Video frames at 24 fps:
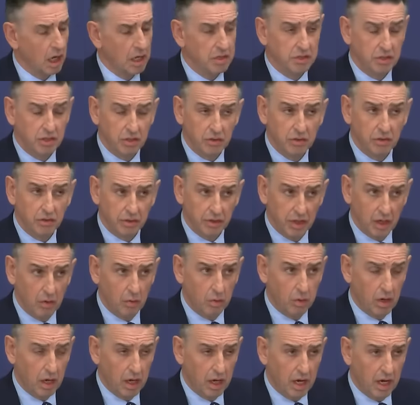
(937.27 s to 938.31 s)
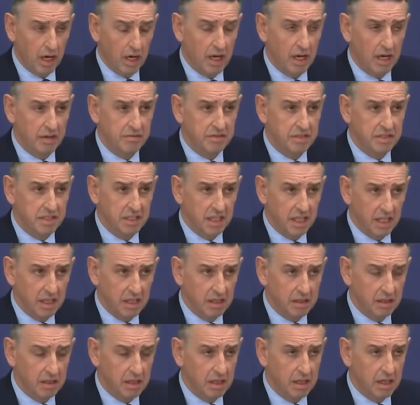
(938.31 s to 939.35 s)
I do not know why. I have
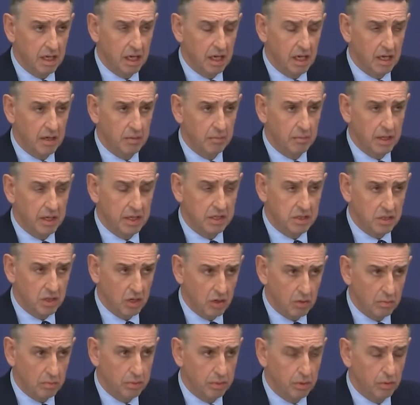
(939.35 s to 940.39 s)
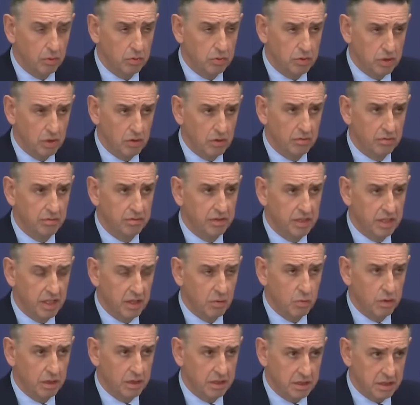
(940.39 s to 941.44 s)
seen examples of
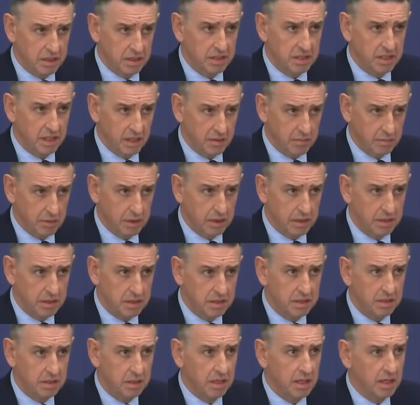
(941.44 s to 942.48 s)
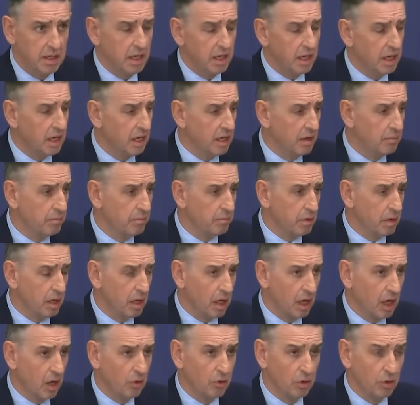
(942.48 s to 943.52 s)
the witness statements. On
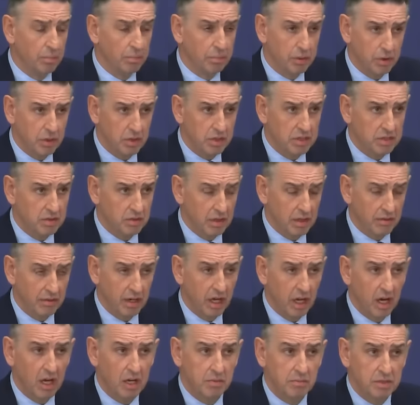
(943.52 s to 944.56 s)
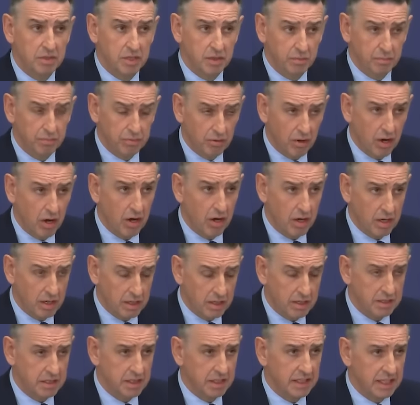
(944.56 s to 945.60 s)
a personal level, I am
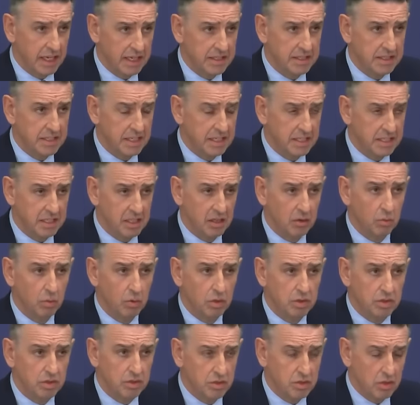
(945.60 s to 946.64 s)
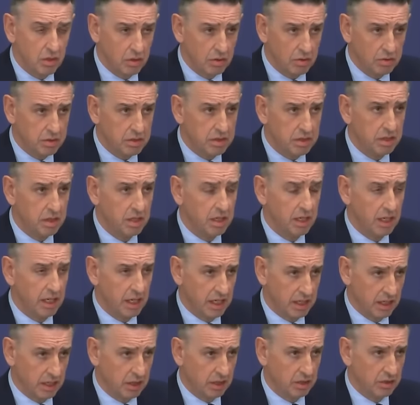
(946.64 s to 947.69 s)
surprised that that detail was not
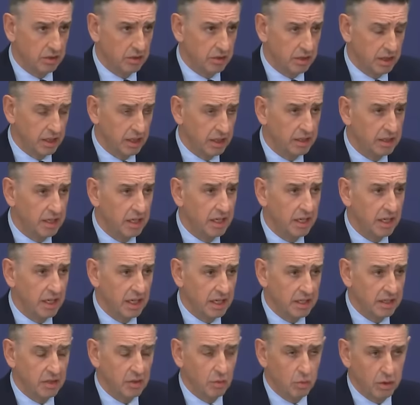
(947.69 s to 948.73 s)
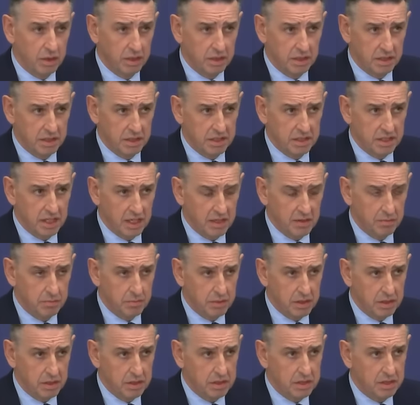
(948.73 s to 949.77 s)
included in the witness
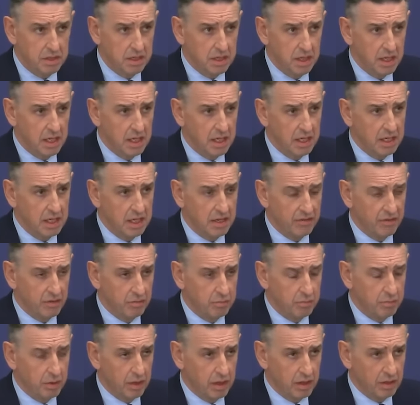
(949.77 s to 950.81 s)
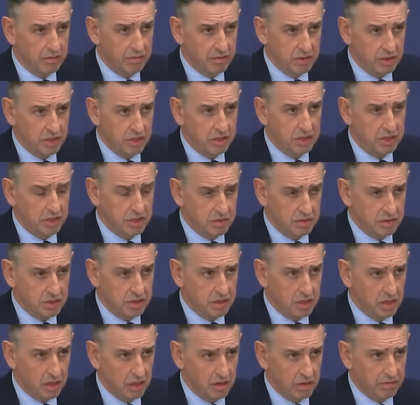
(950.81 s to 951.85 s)
statements given by Fujitsu
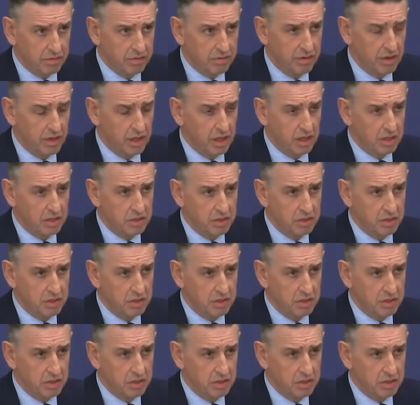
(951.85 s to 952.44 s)
staff